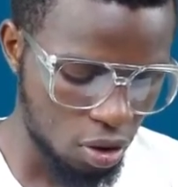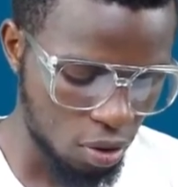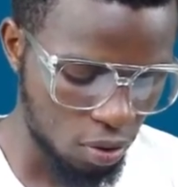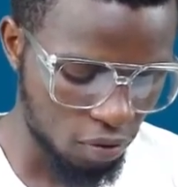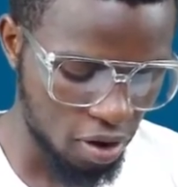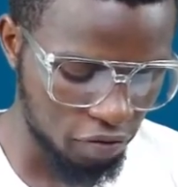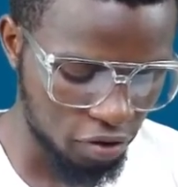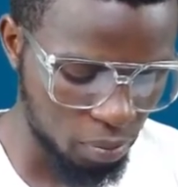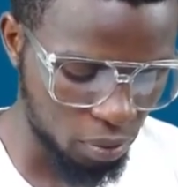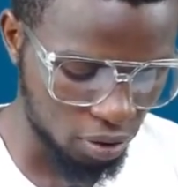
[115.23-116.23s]
over
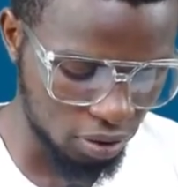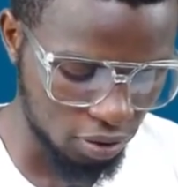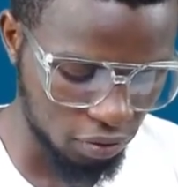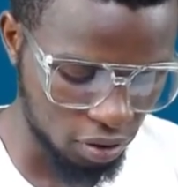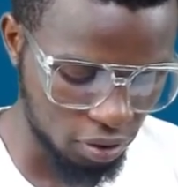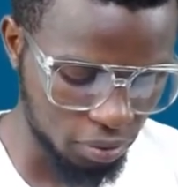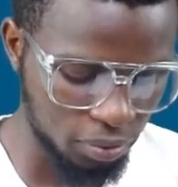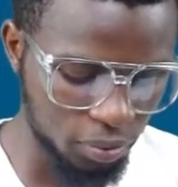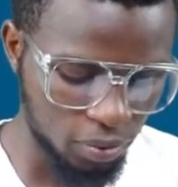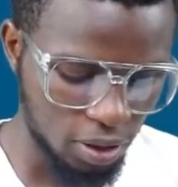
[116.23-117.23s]
v plus dv
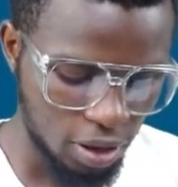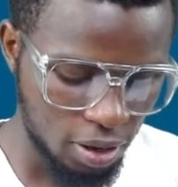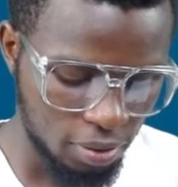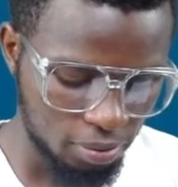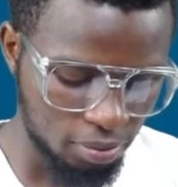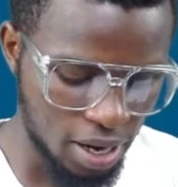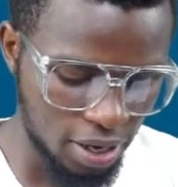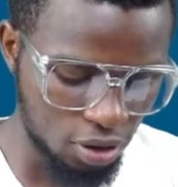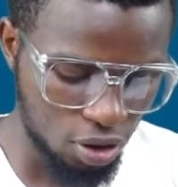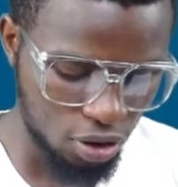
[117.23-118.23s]

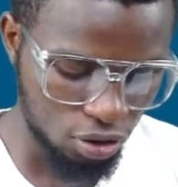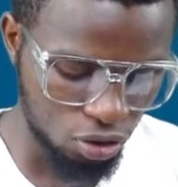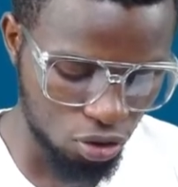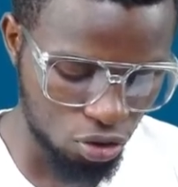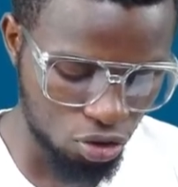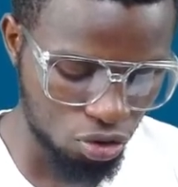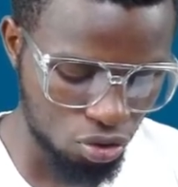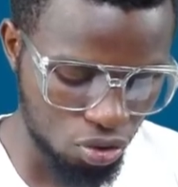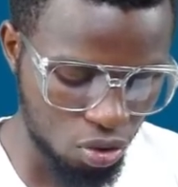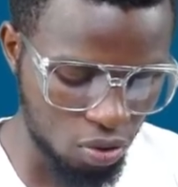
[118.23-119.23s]
minus
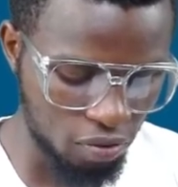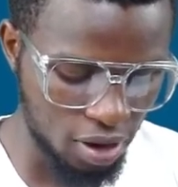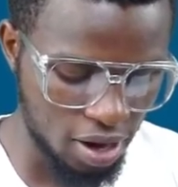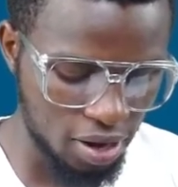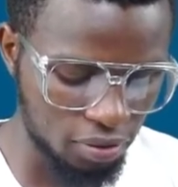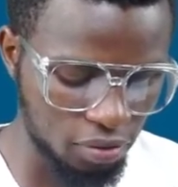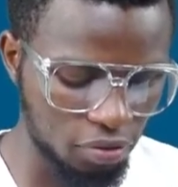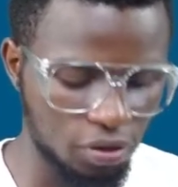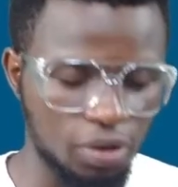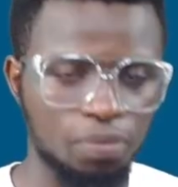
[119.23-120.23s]
u over
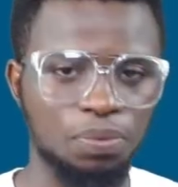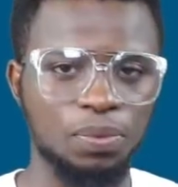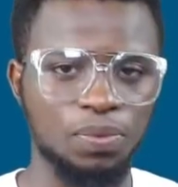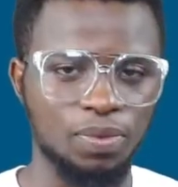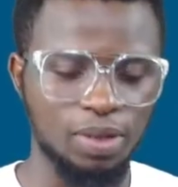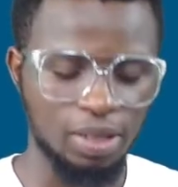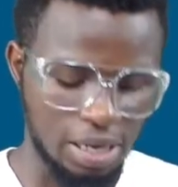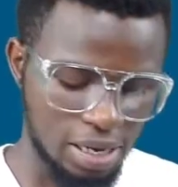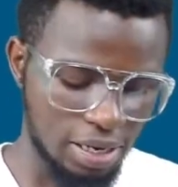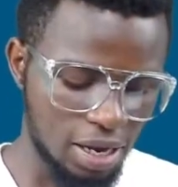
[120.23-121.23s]
v.
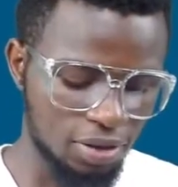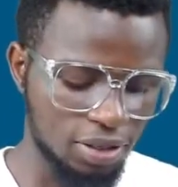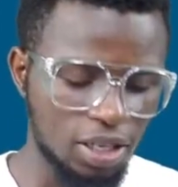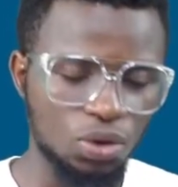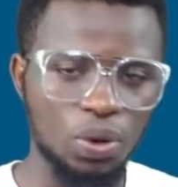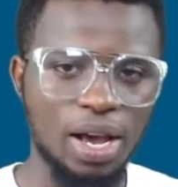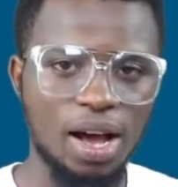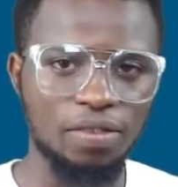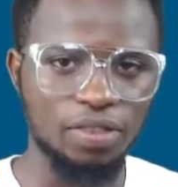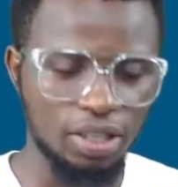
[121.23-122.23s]
Now since we
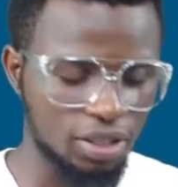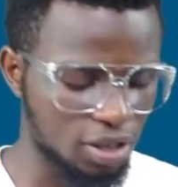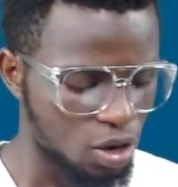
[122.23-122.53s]
have this,